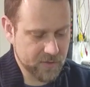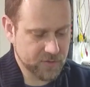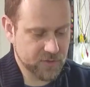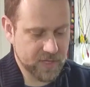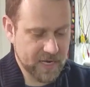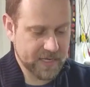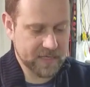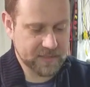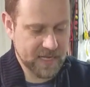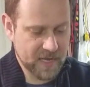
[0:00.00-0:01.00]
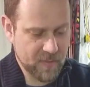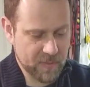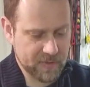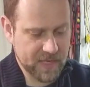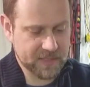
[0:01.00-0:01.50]
So then I can take my
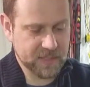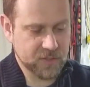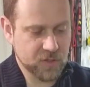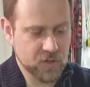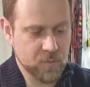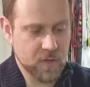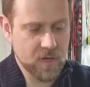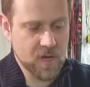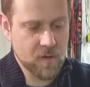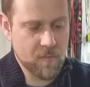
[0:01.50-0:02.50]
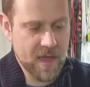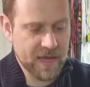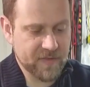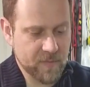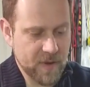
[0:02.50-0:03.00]
plastic tube,
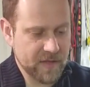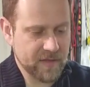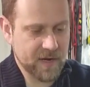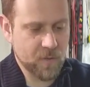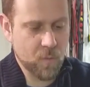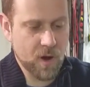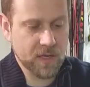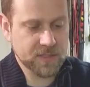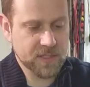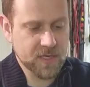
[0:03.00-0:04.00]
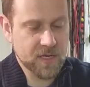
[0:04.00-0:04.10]
make the bend that I want,